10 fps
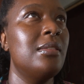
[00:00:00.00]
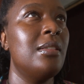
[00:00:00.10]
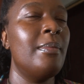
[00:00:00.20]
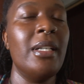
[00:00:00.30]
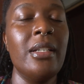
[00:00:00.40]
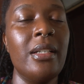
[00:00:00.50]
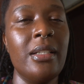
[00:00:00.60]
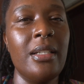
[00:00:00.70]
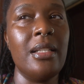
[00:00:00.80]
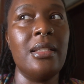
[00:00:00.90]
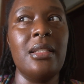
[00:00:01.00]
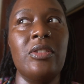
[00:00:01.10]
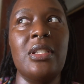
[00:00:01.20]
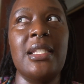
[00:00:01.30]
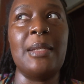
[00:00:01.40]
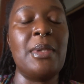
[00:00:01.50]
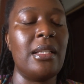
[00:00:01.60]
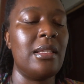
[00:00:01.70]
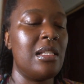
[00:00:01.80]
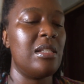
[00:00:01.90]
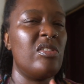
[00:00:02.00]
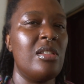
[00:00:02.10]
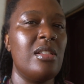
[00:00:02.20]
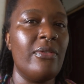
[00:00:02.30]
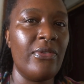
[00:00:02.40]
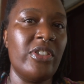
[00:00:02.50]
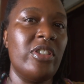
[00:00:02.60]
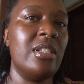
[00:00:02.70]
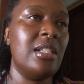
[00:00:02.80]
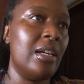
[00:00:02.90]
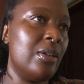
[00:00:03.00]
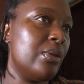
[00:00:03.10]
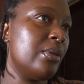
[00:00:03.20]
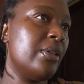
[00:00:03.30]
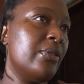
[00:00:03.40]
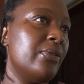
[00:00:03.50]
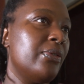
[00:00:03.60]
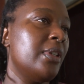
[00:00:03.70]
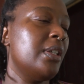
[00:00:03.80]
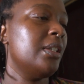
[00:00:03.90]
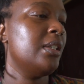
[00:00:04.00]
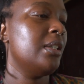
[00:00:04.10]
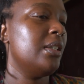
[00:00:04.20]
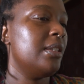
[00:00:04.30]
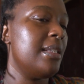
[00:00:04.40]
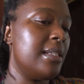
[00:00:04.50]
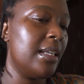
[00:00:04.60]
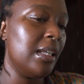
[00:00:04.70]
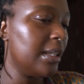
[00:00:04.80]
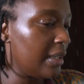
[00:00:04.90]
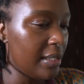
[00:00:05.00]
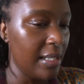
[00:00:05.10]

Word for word: America. It, it just seems like this is just a vicious cycle of these killings.